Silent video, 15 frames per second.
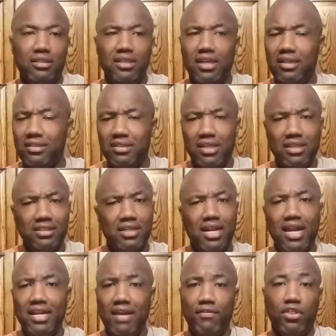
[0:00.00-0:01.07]
There's things that
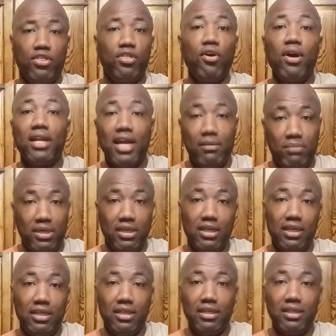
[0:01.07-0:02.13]
I never thought I'd be
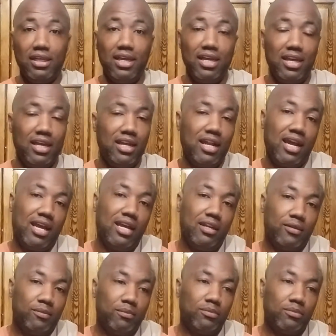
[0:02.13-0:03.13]
eating, and I ate them.